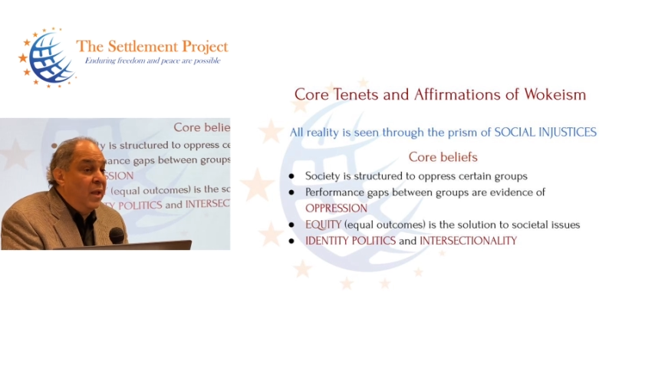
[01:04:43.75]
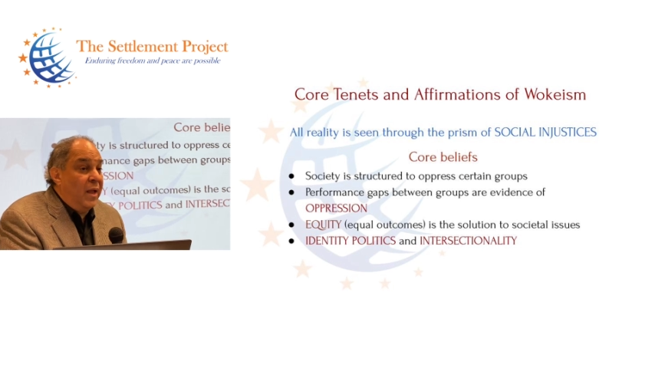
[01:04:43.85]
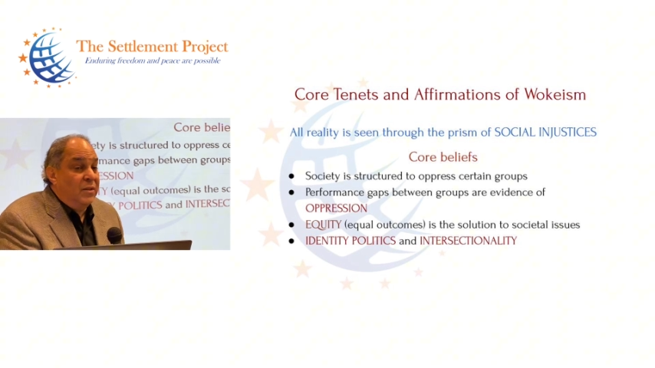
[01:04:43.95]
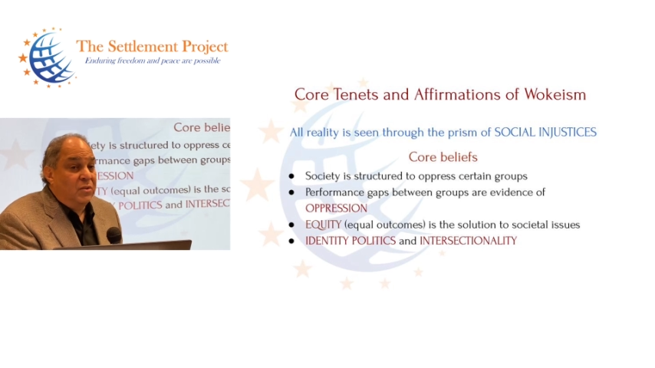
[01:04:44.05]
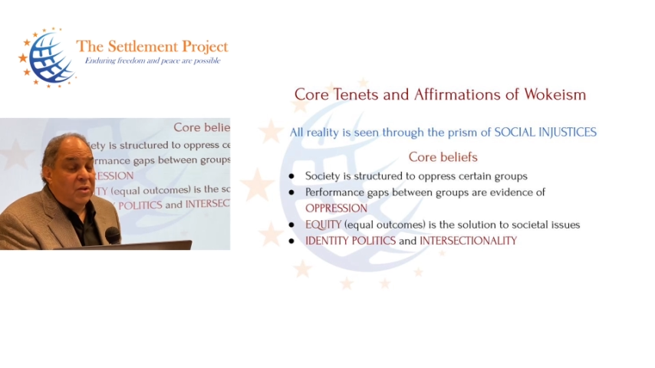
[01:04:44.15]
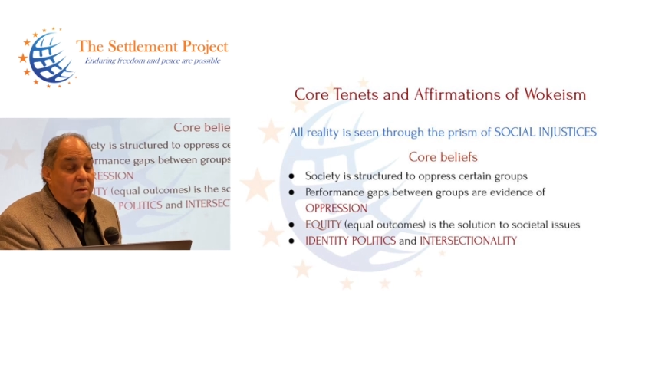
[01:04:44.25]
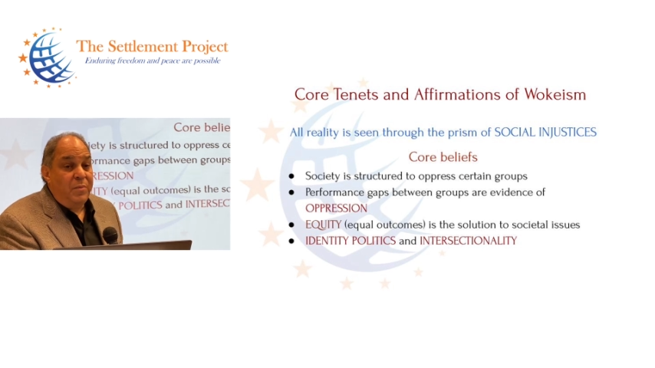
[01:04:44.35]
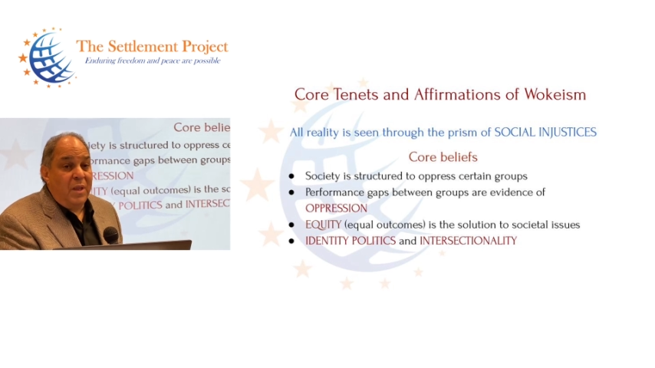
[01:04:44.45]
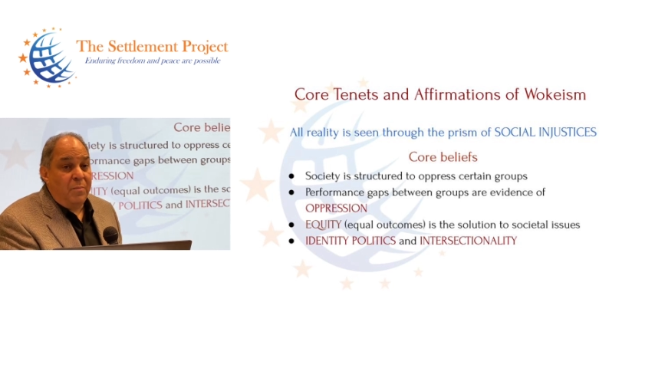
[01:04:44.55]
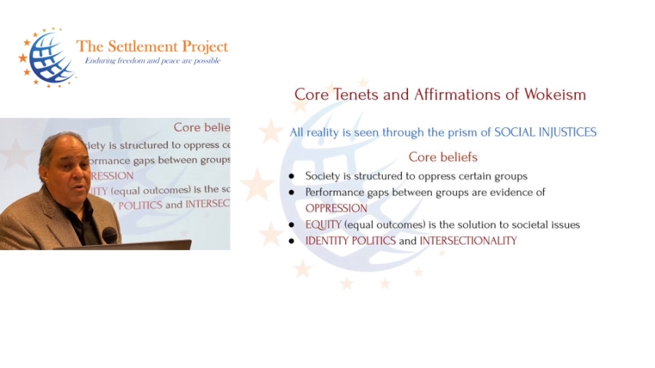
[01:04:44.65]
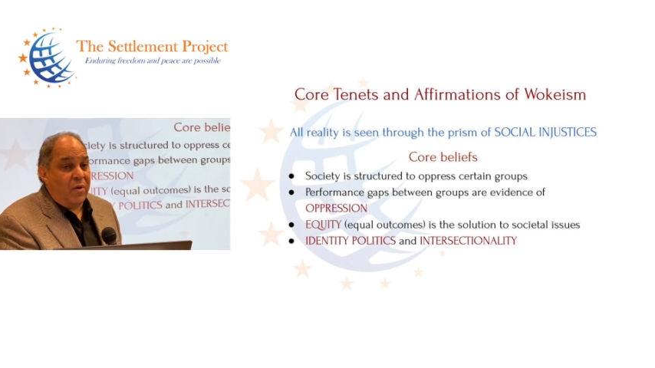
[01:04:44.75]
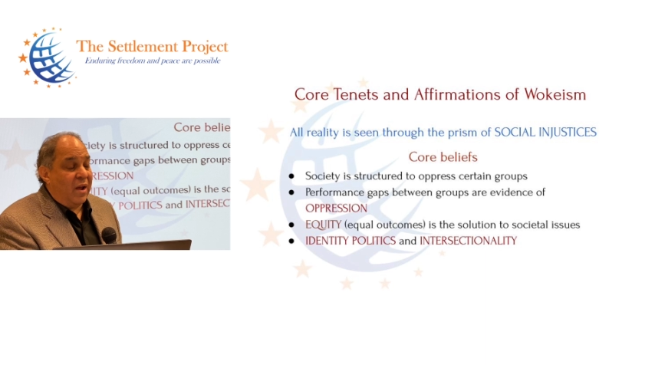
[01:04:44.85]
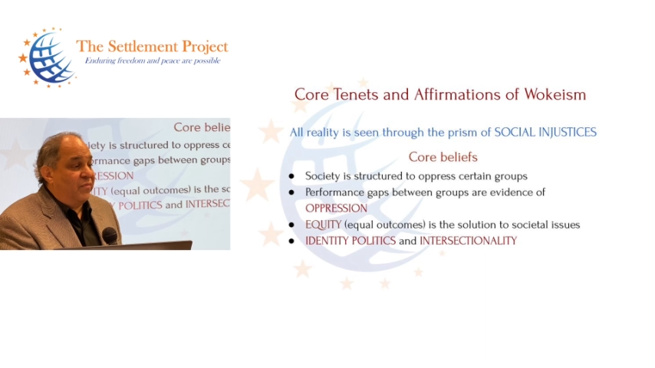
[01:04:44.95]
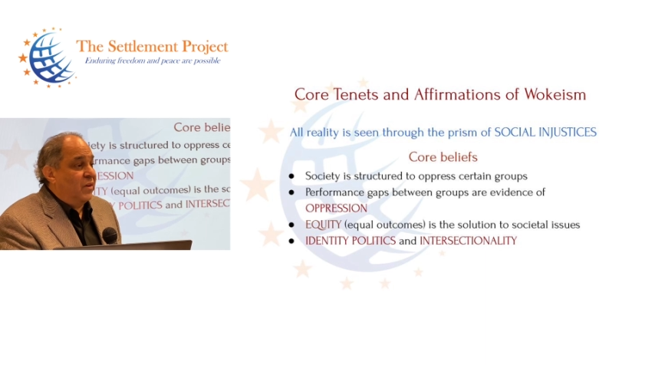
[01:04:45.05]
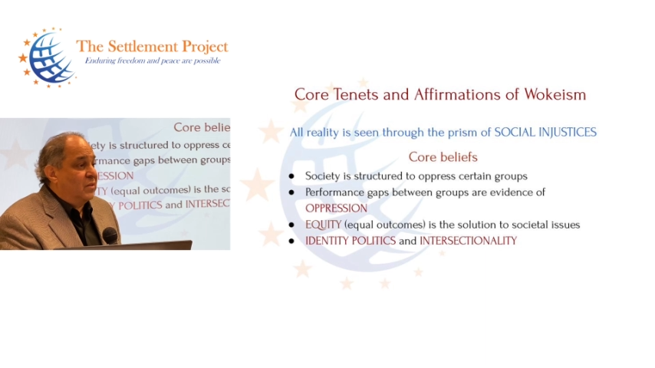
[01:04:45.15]
and
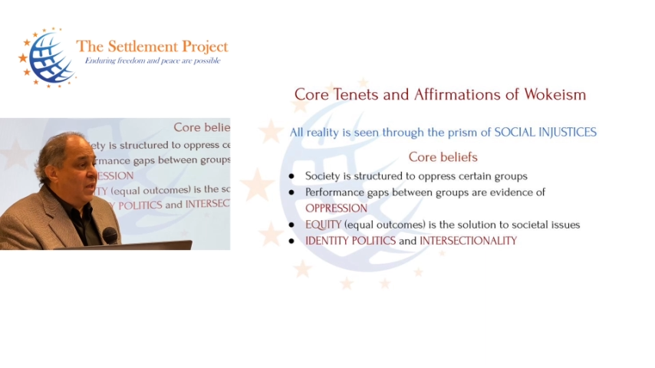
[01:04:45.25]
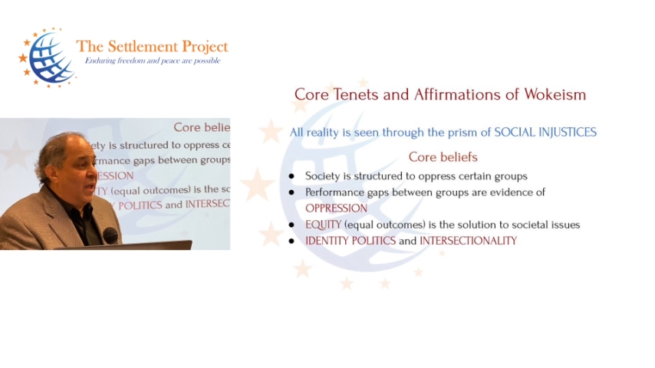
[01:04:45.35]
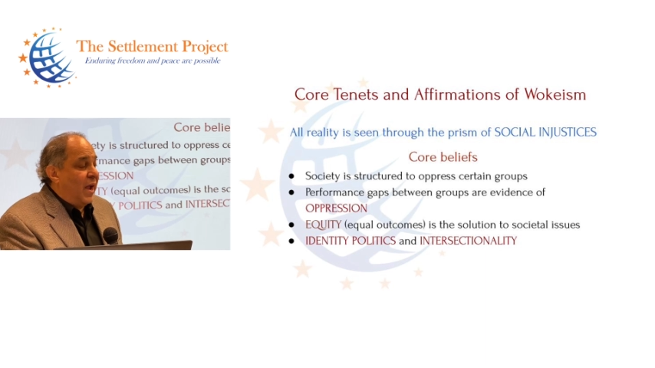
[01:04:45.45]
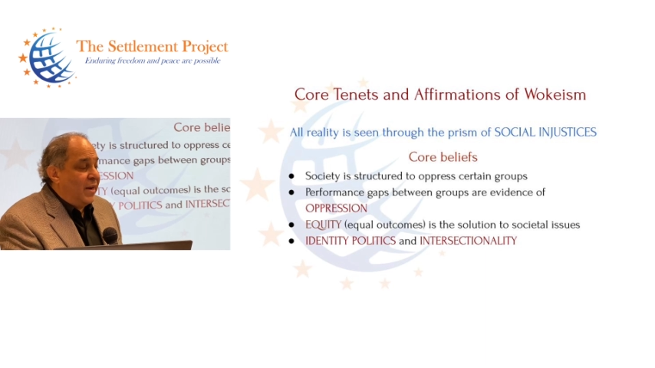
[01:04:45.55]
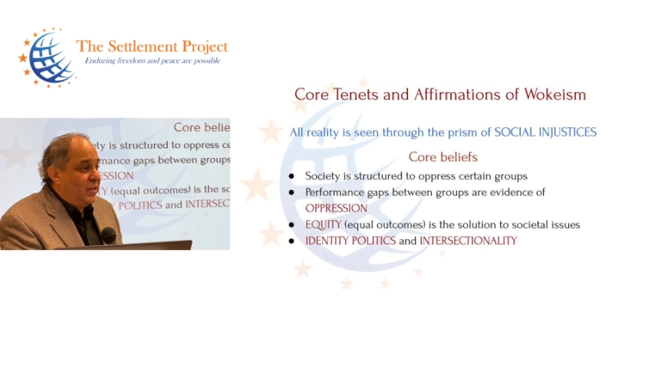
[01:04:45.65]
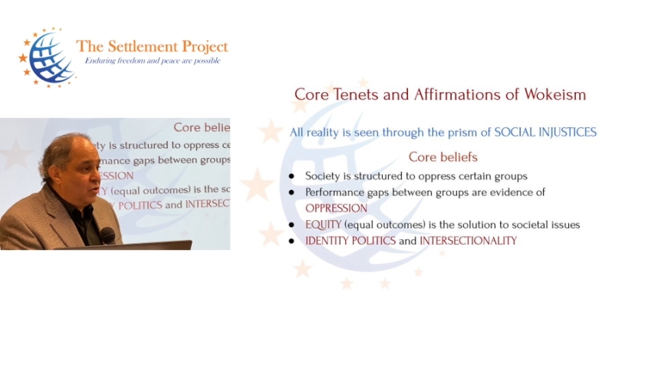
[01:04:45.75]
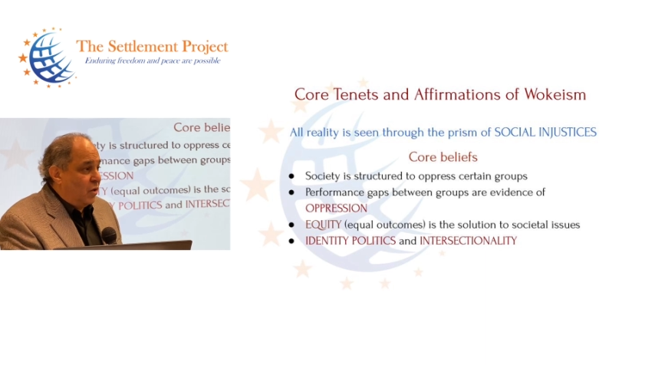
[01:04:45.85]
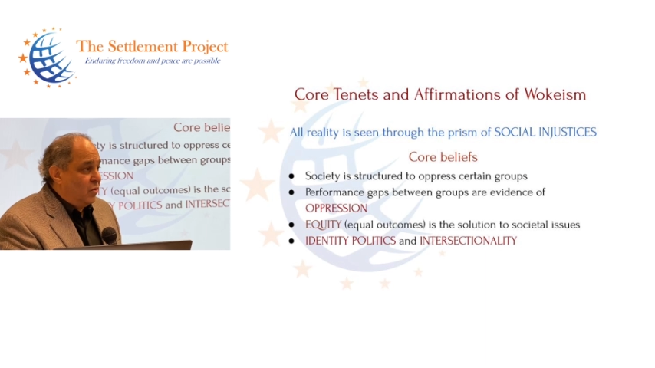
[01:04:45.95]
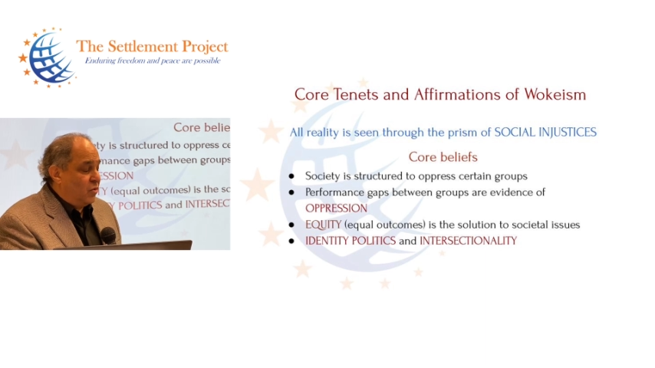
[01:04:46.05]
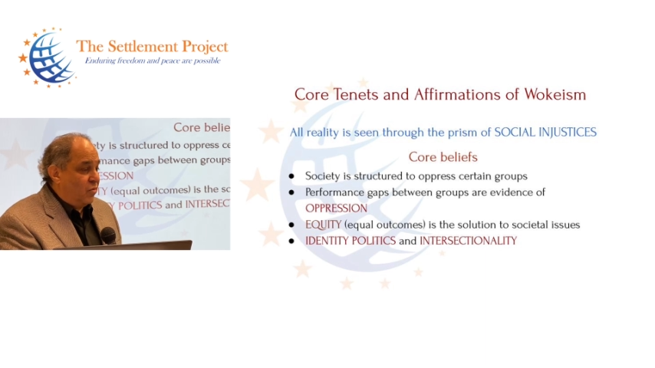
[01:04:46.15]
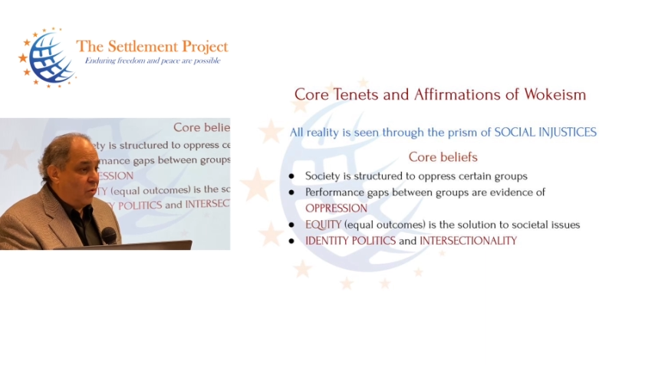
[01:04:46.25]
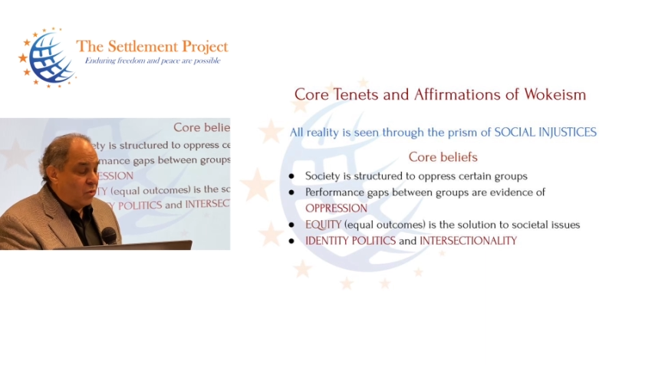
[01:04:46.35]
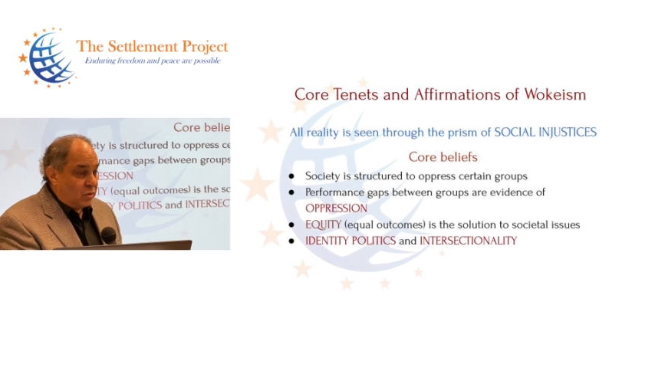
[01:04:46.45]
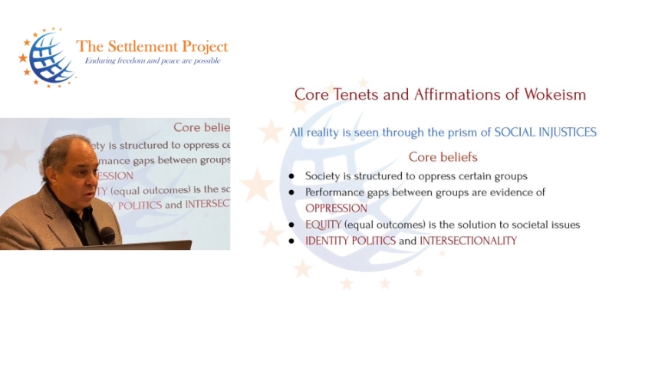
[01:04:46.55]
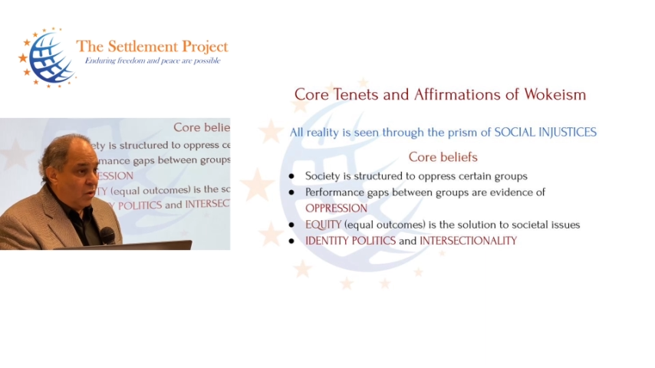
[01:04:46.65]
subdemographics at each other's
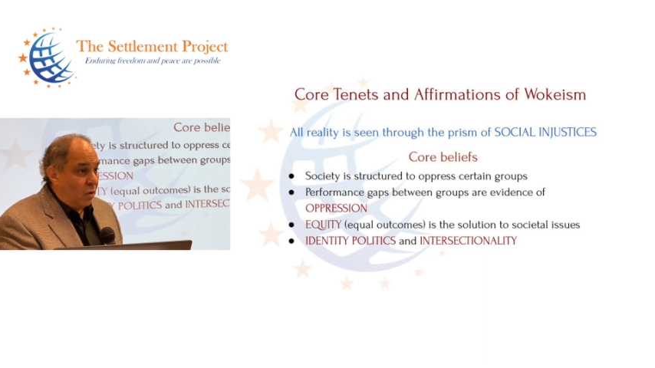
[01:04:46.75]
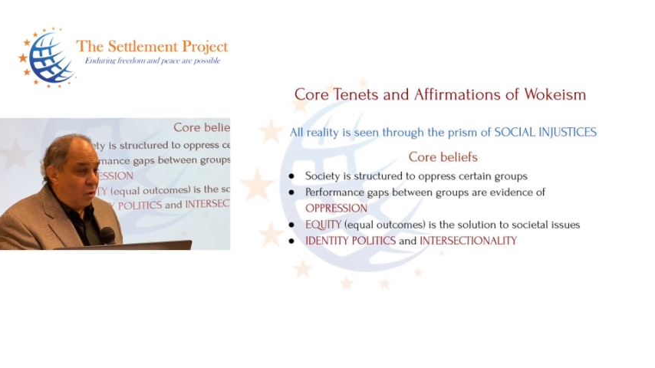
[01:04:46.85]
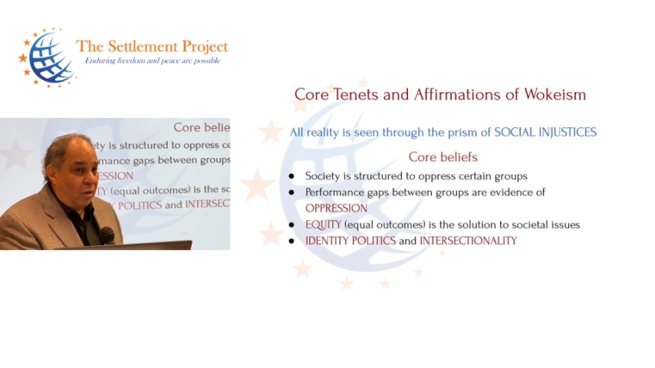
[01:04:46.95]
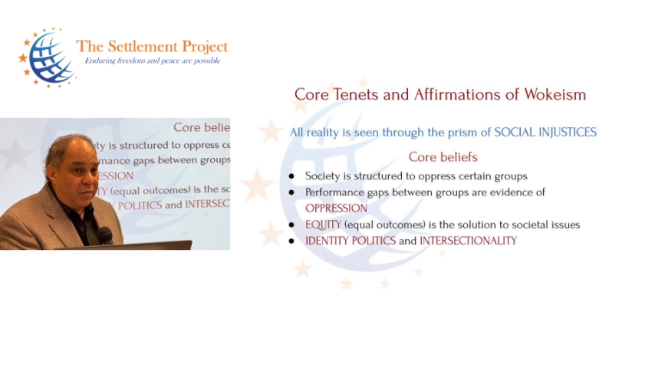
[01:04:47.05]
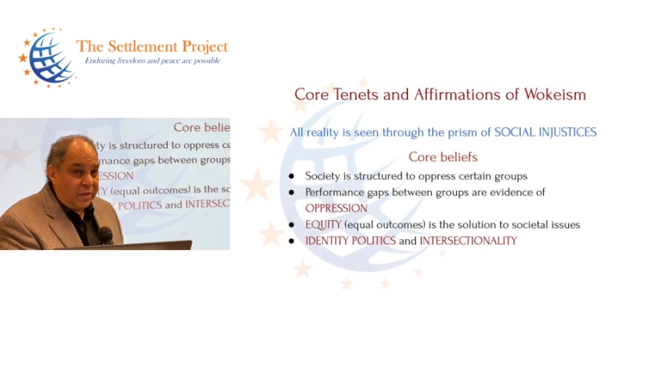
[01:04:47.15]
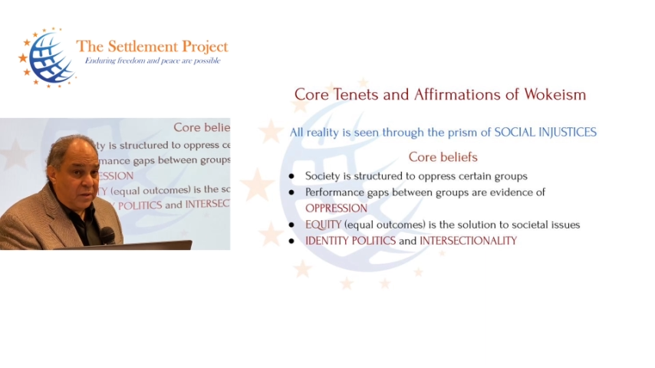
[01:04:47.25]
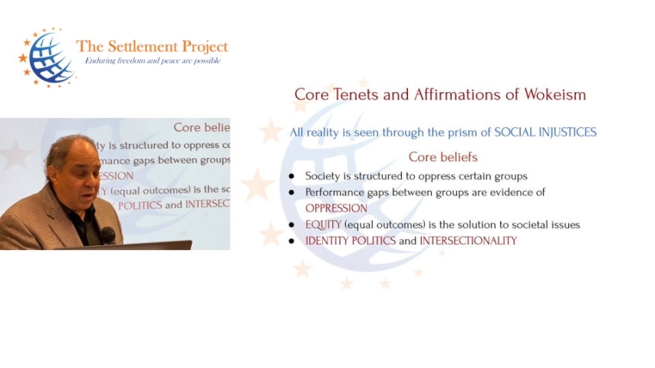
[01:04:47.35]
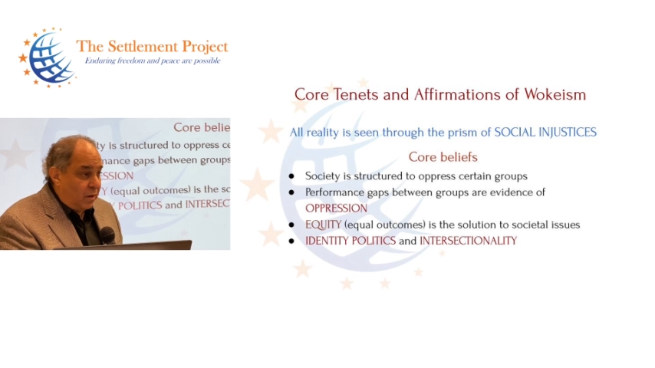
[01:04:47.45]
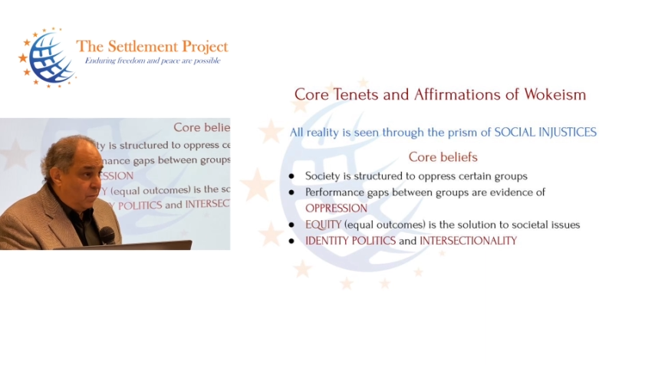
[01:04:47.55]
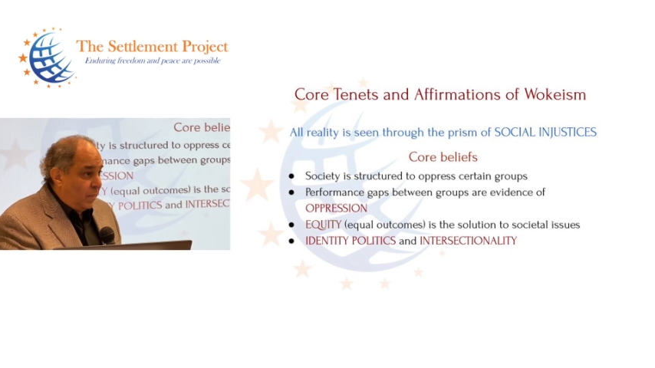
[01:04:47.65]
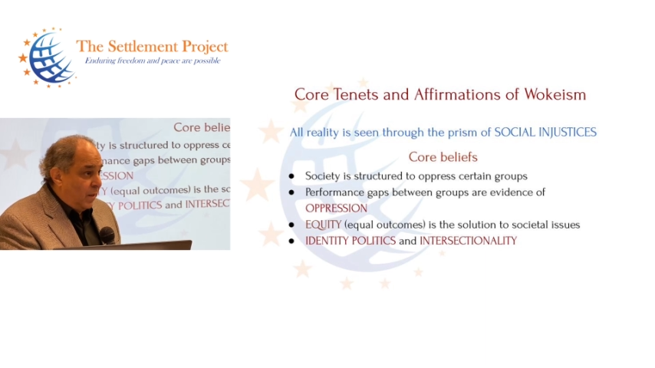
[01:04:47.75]
throats all the time.